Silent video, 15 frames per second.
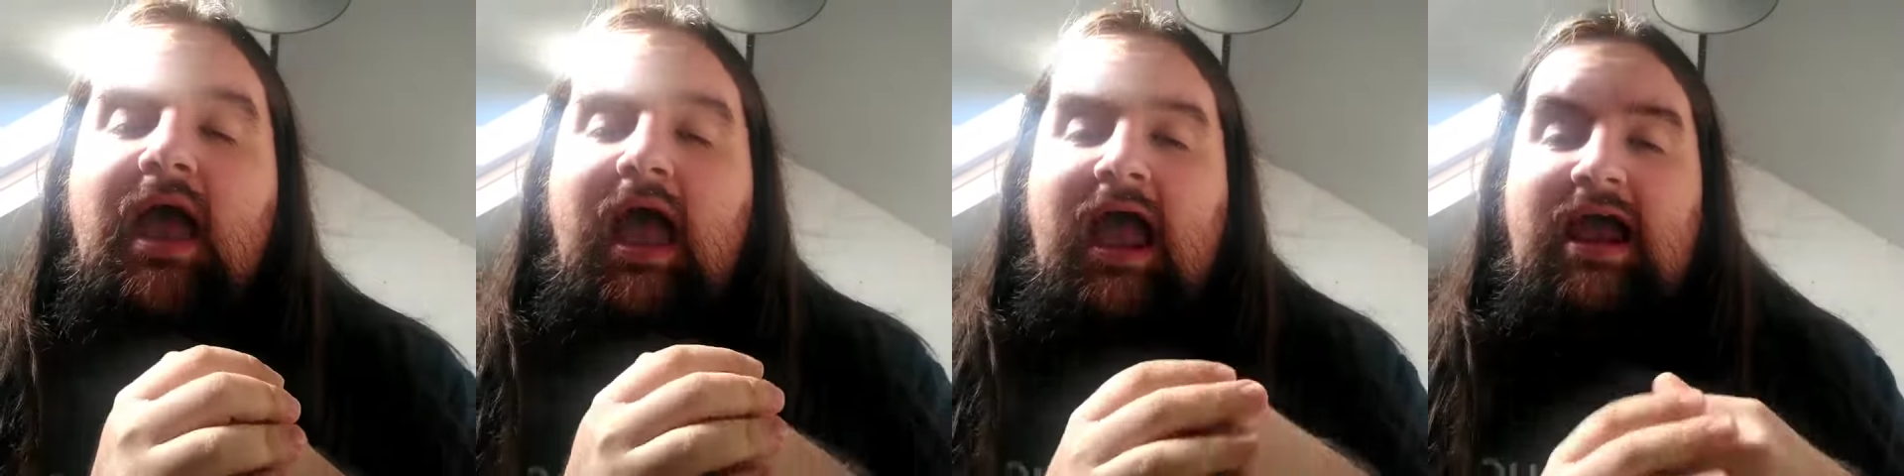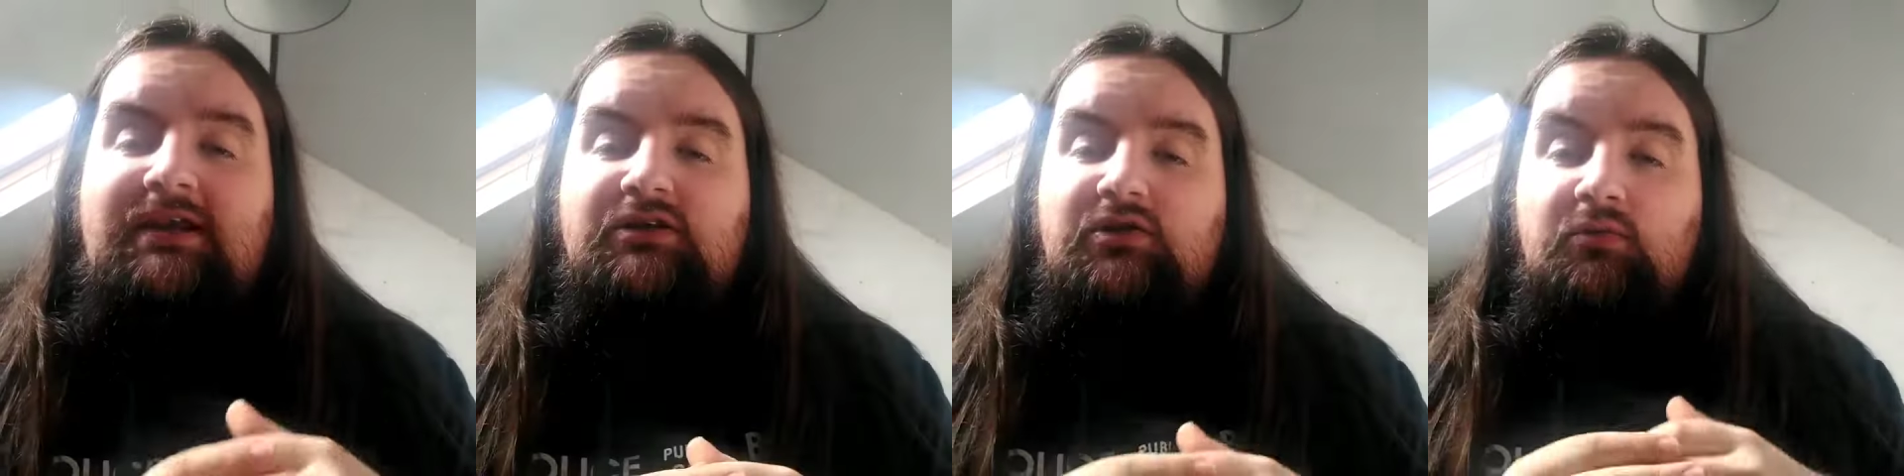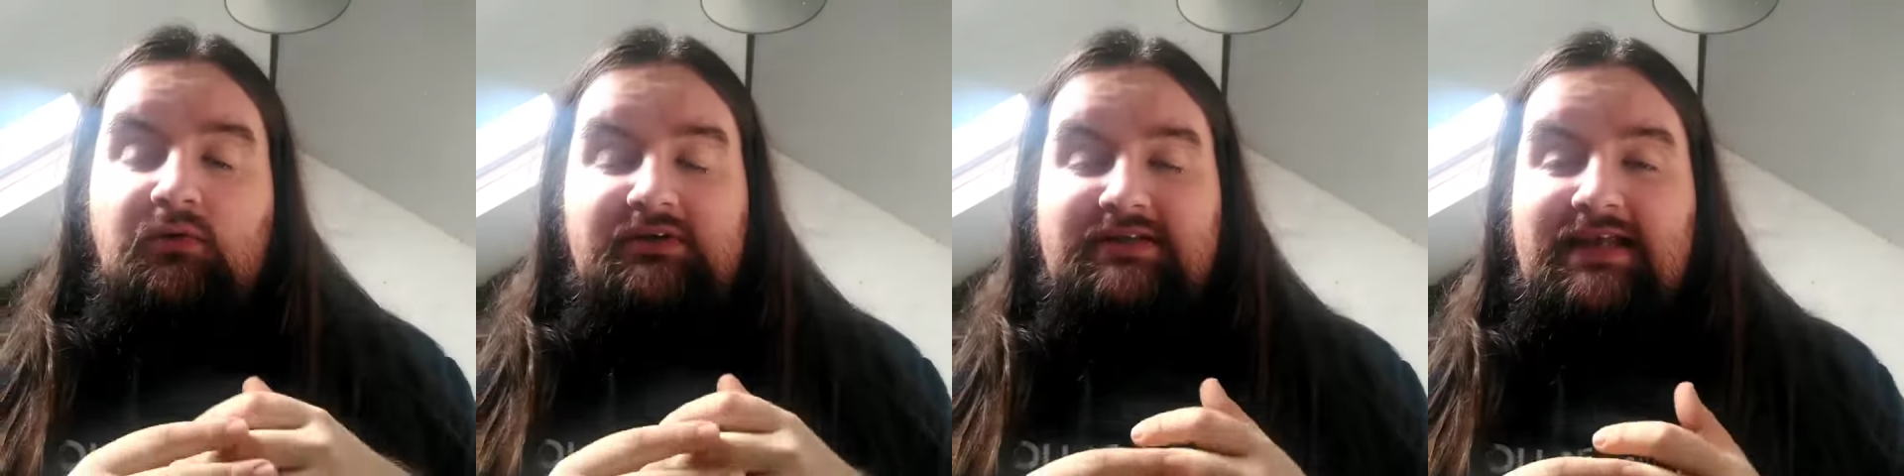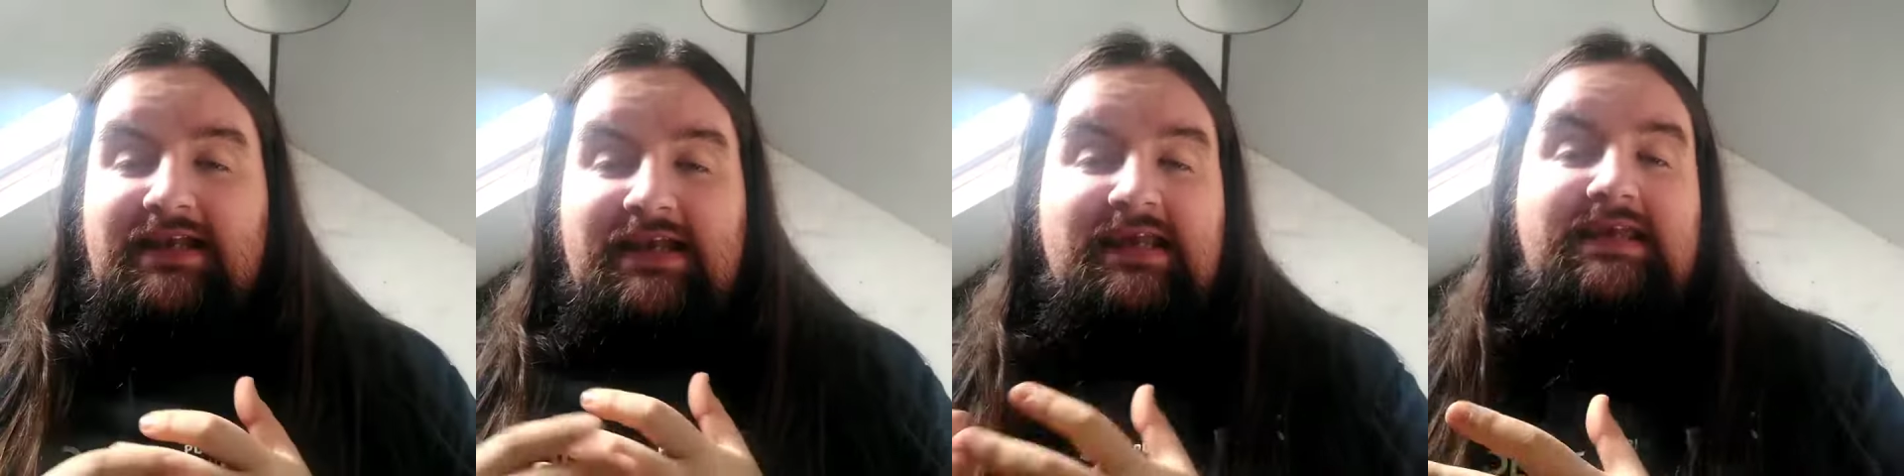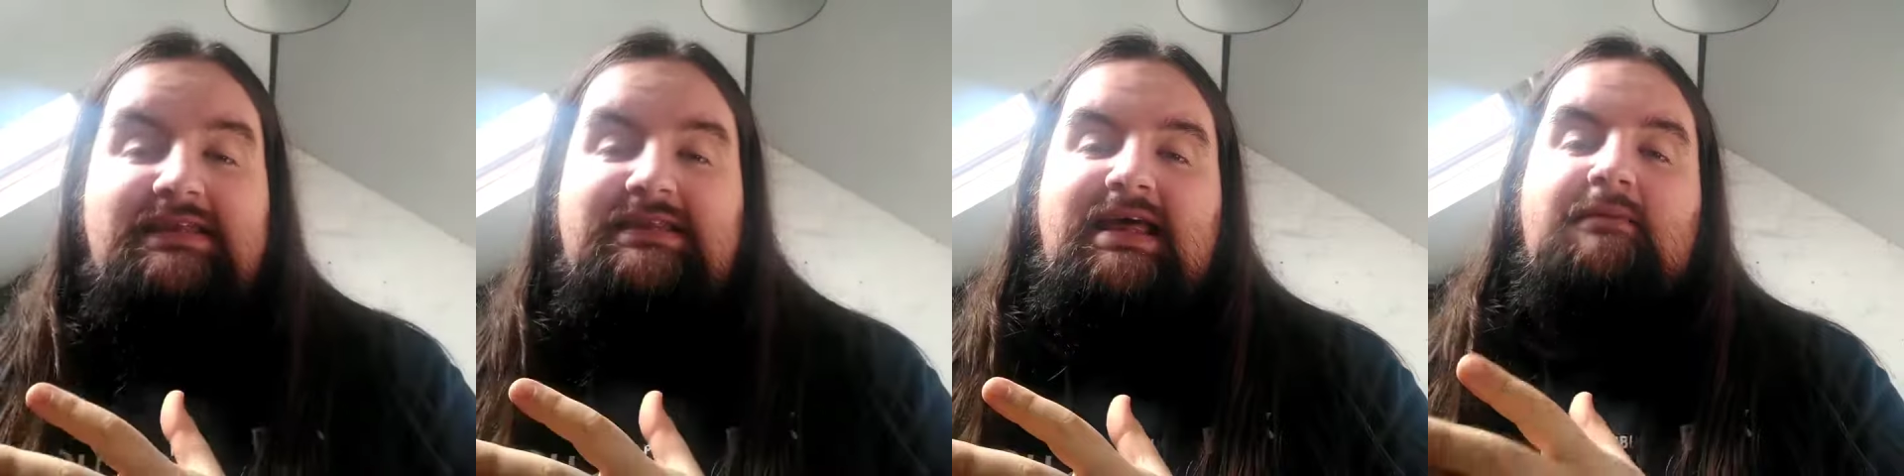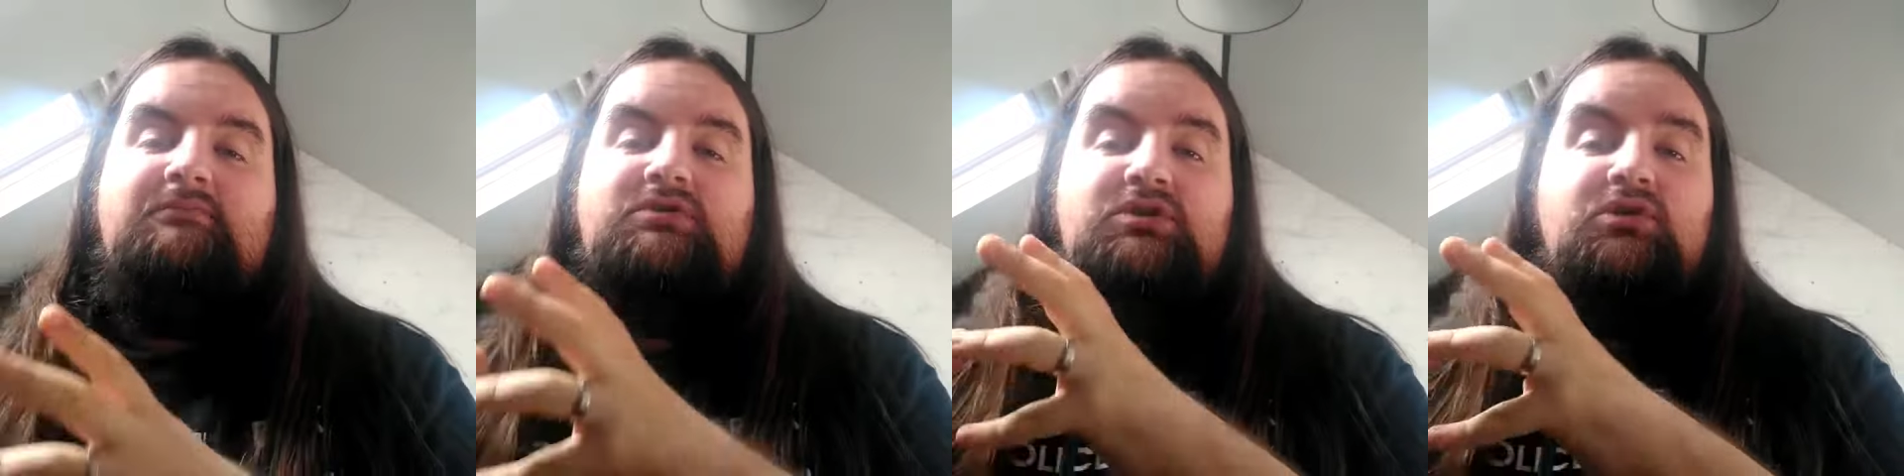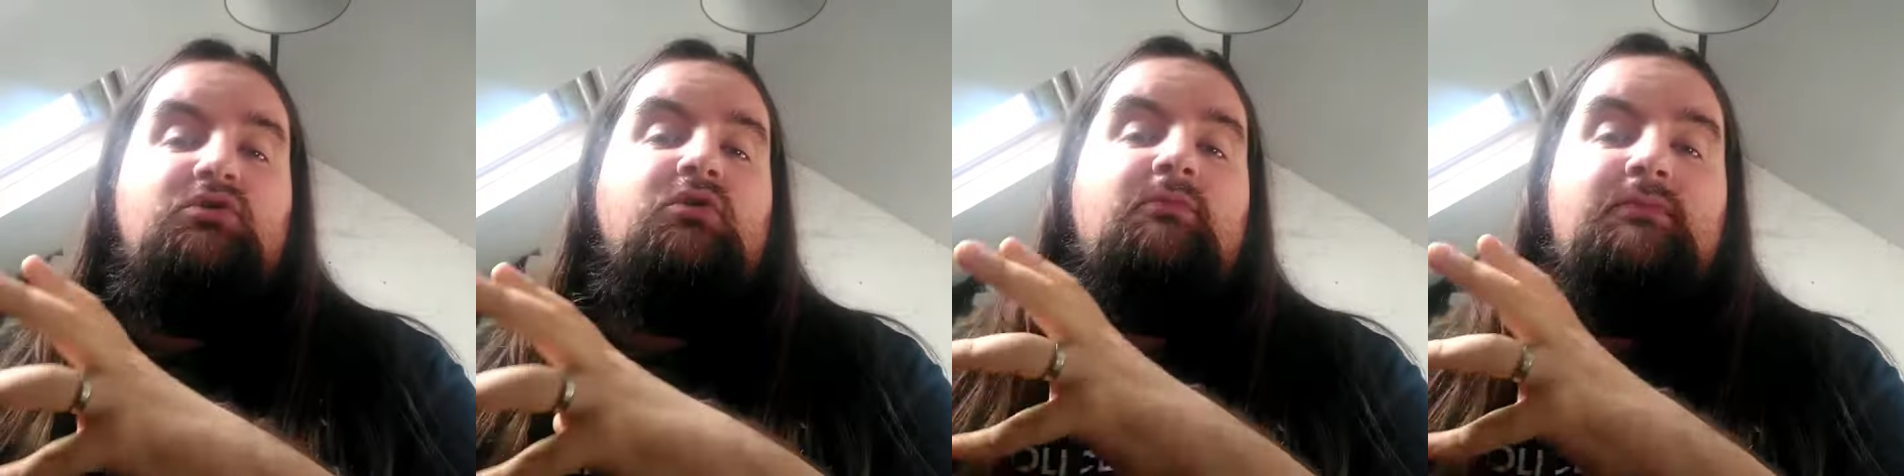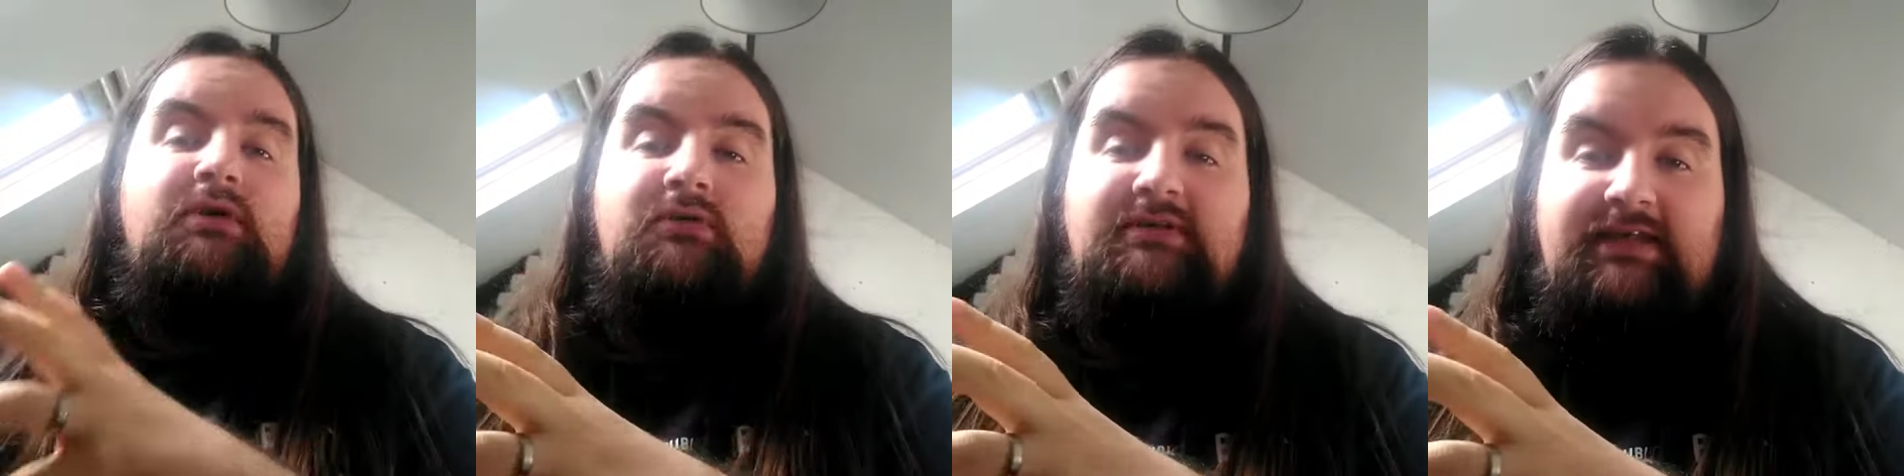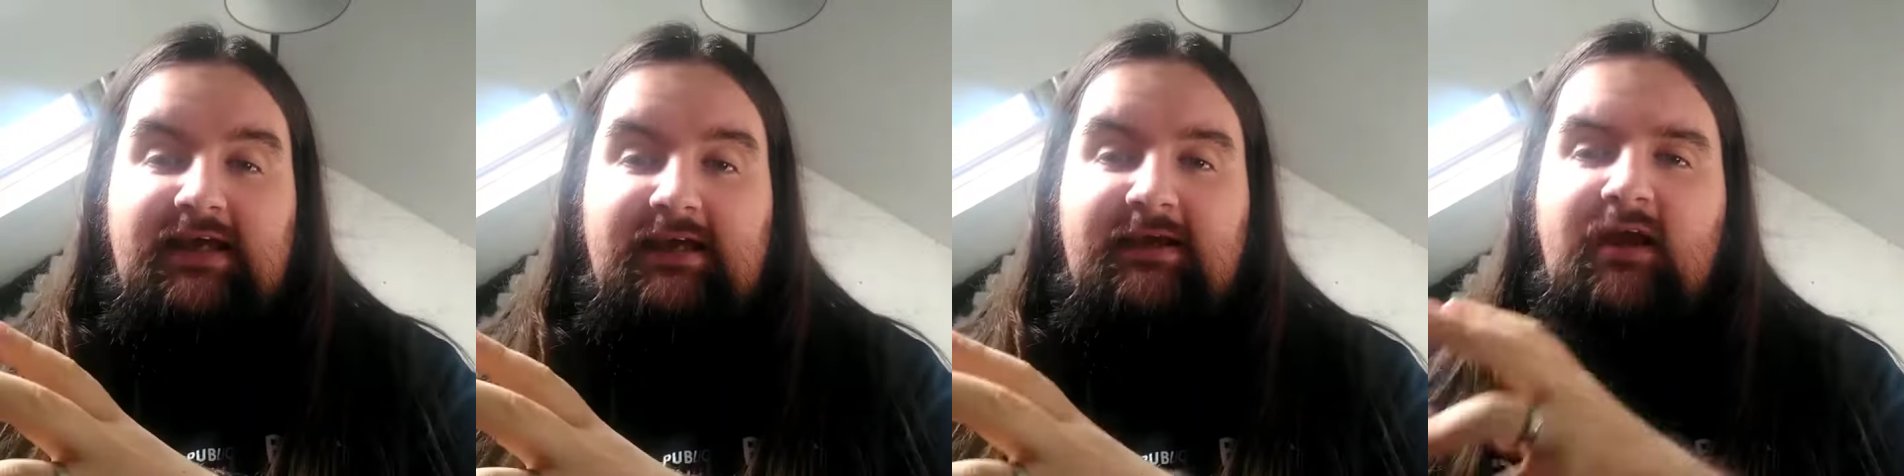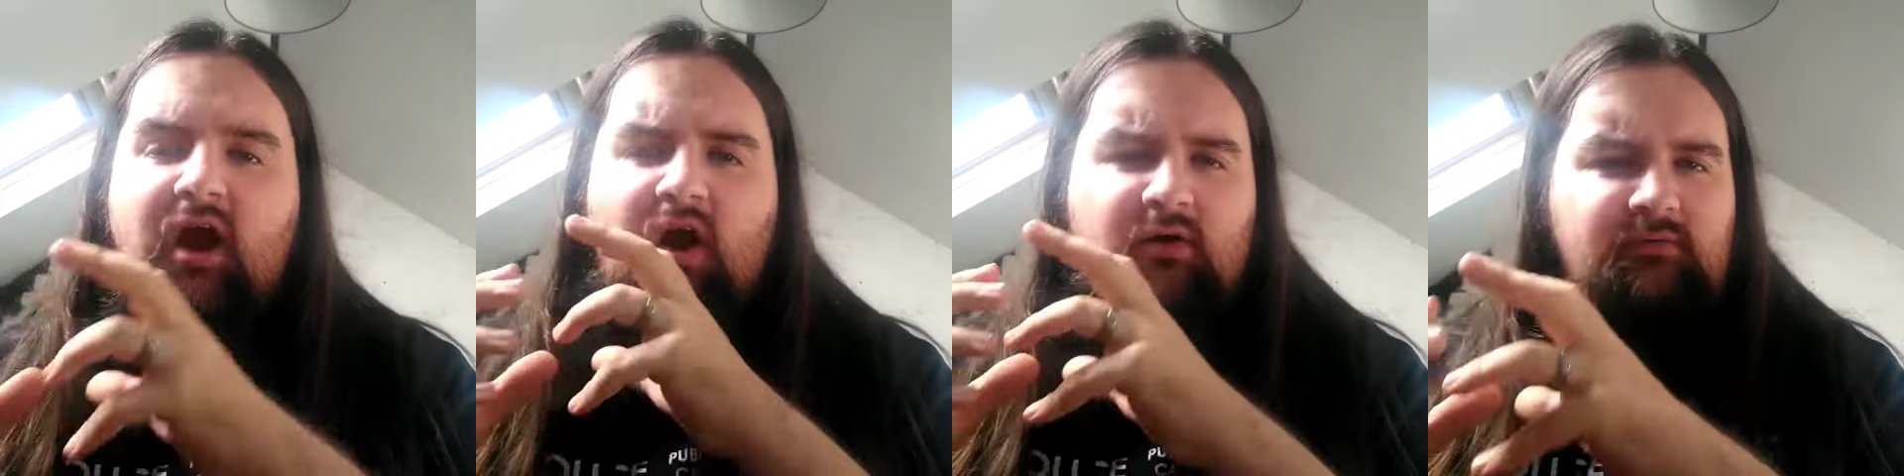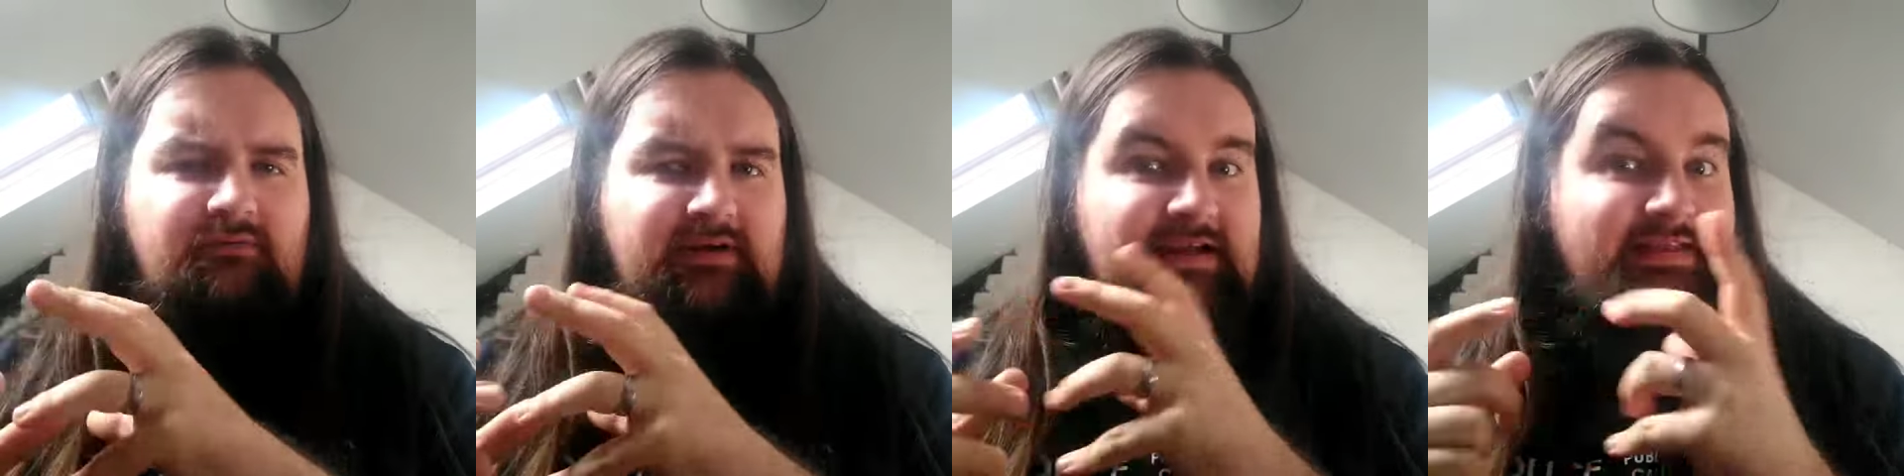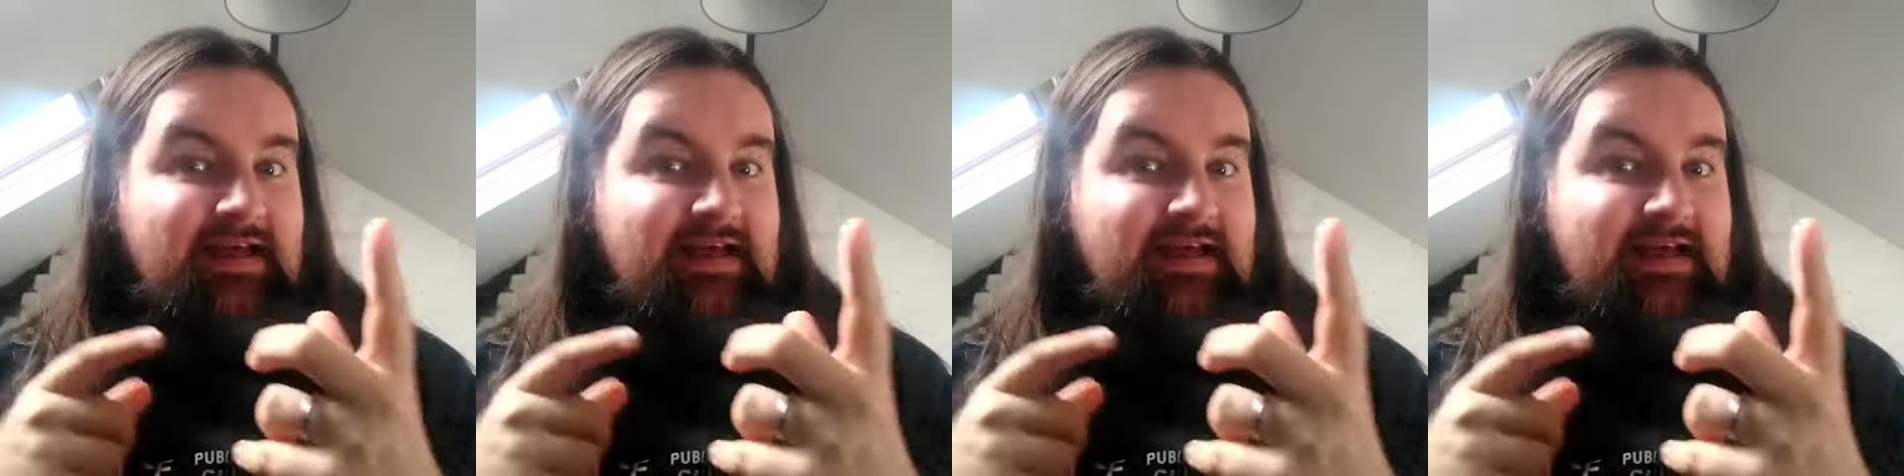And you want to lead them to your music, hopefully.